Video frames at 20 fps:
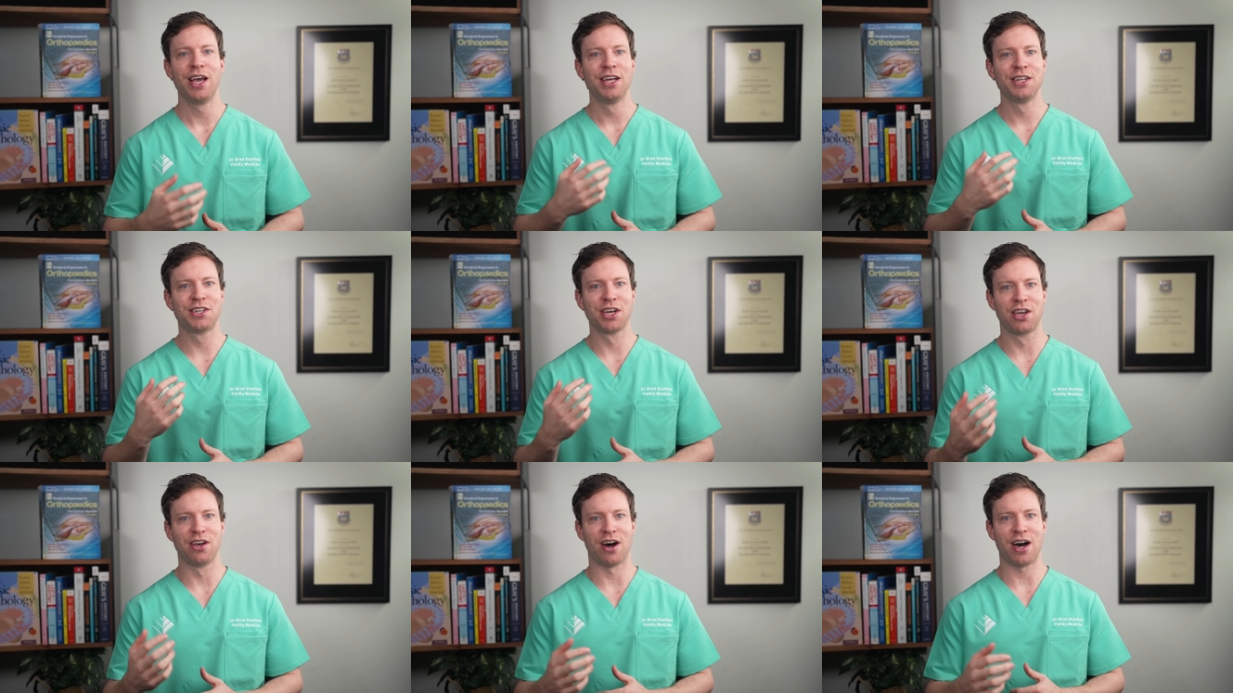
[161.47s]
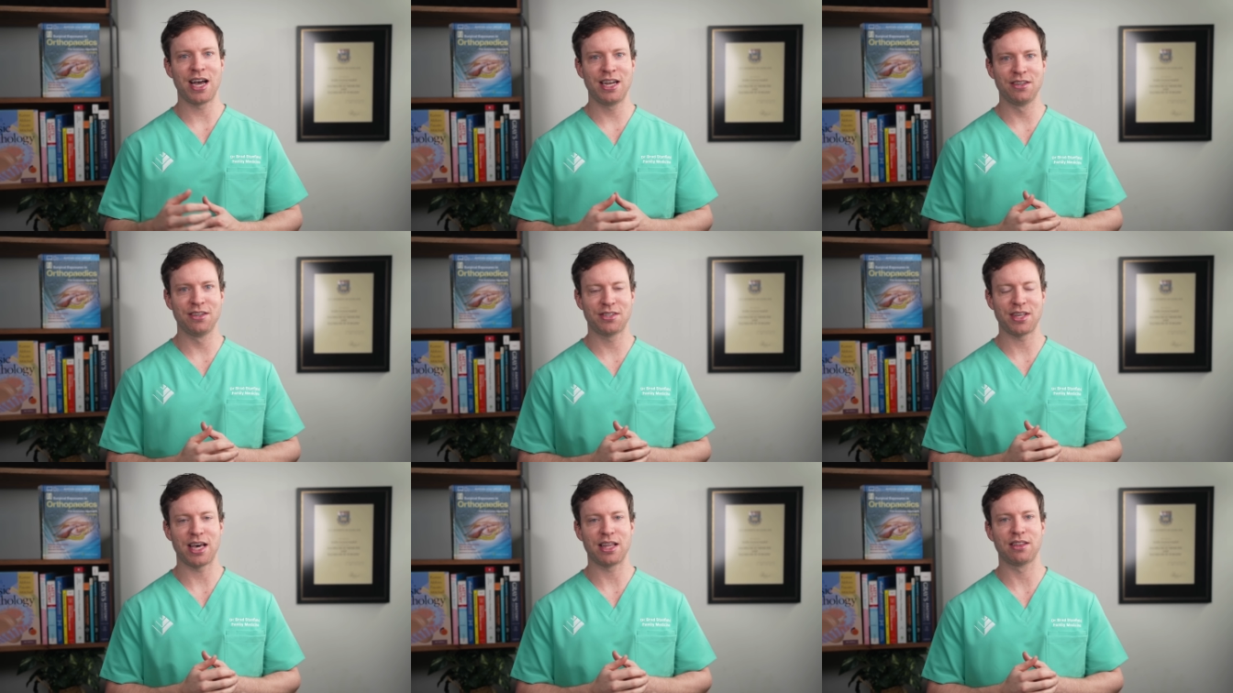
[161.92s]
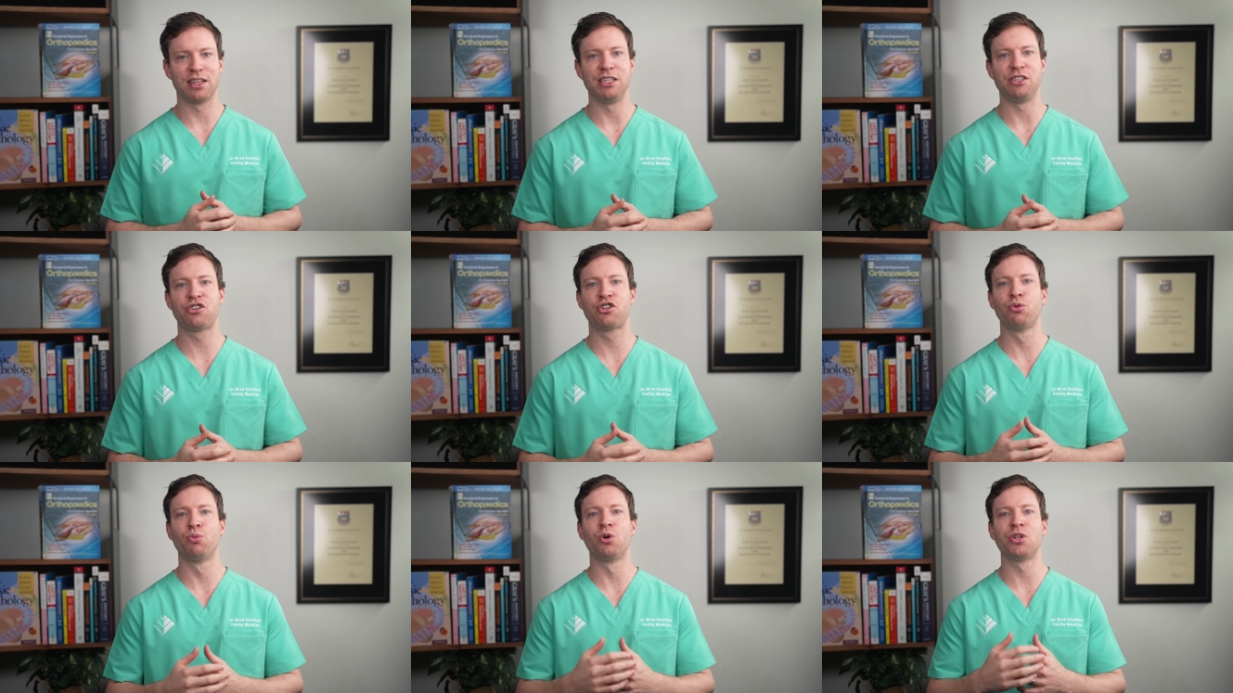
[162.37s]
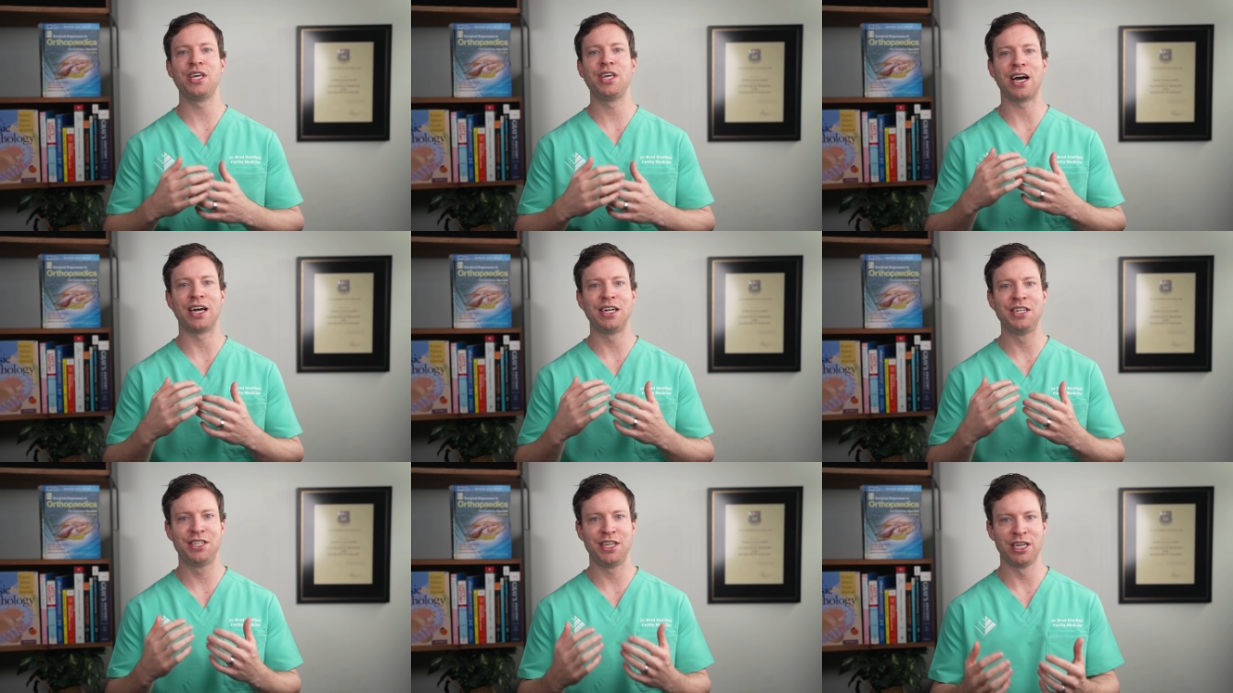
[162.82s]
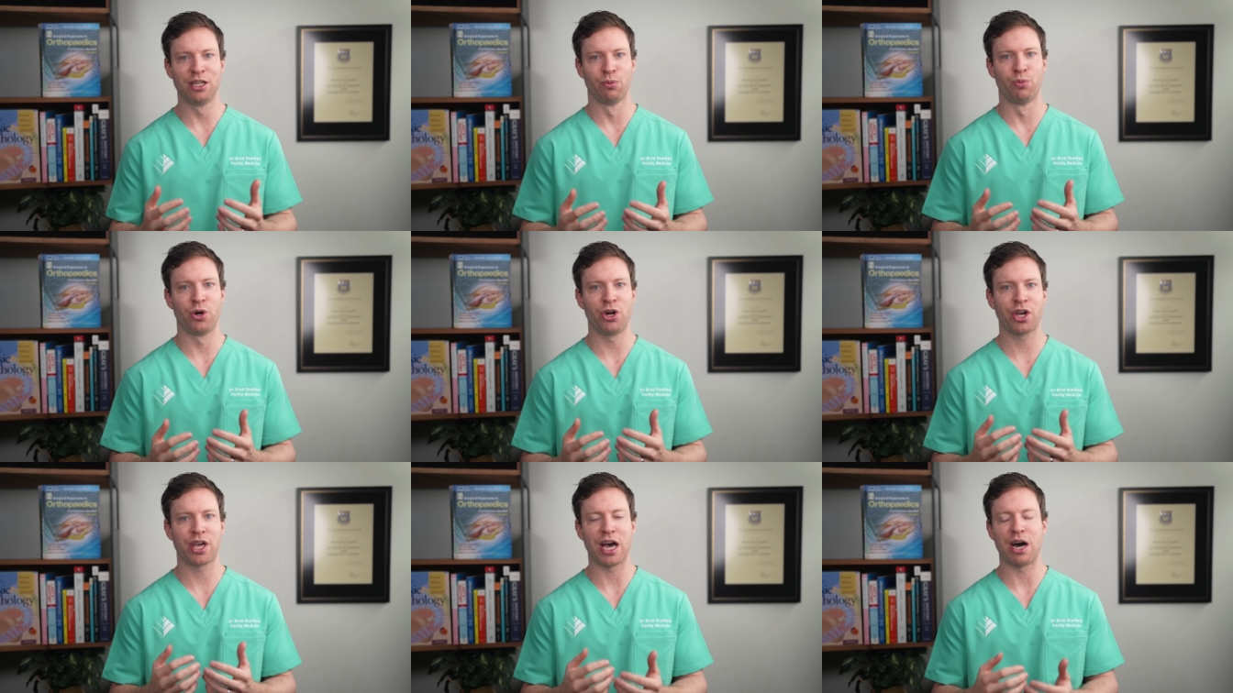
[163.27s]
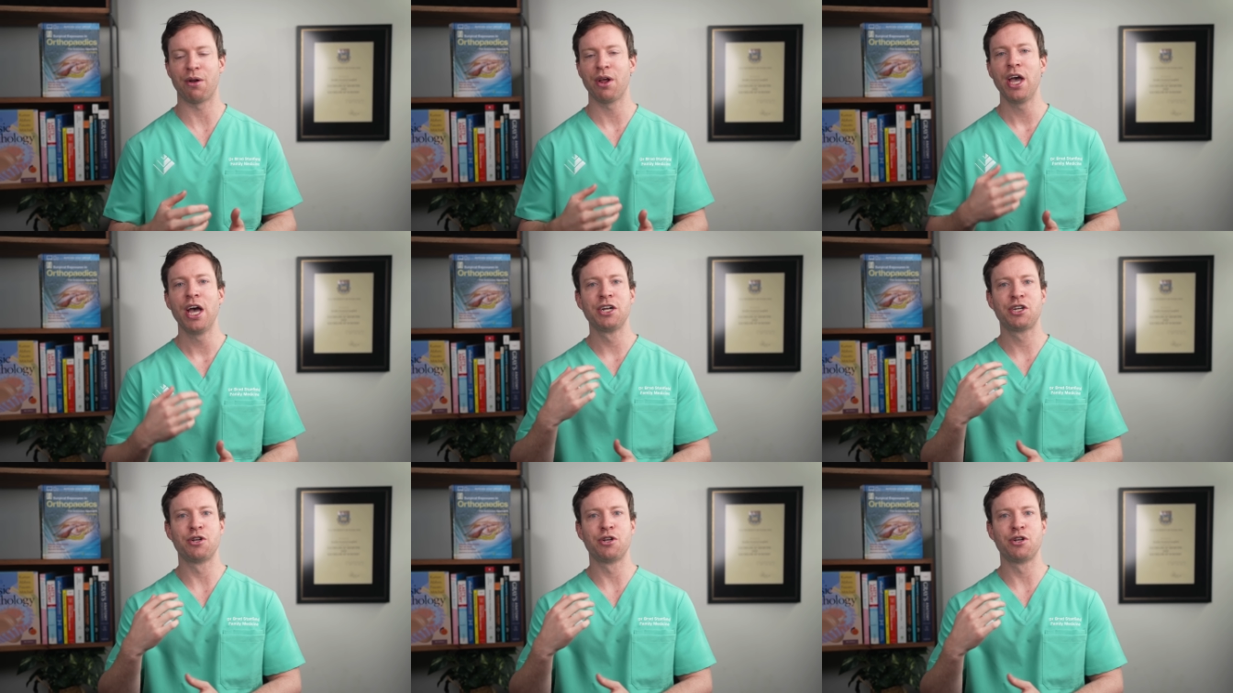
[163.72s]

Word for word: to guide his athletes toward the ideal workout